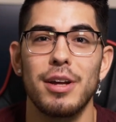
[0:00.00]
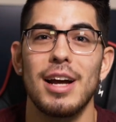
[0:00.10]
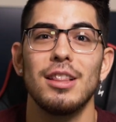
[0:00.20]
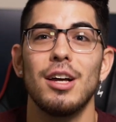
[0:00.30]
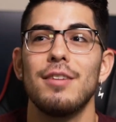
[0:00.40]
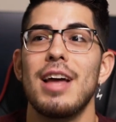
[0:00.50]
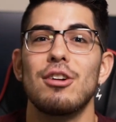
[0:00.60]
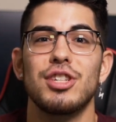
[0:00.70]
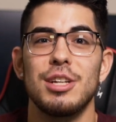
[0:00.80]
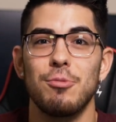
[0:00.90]
And I loved
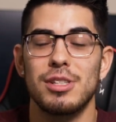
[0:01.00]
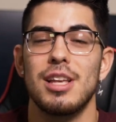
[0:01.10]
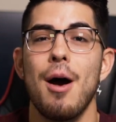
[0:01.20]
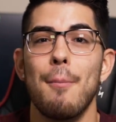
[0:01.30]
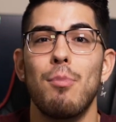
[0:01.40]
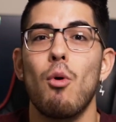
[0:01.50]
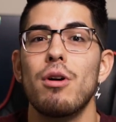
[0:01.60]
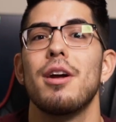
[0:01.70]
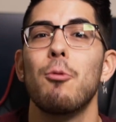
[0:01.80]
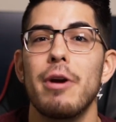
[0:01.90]
how she was
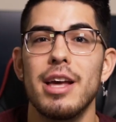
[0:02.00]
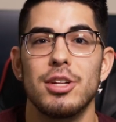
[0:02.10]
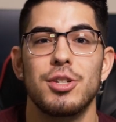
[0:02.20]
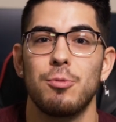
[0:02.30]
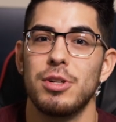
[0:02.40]
born a witch,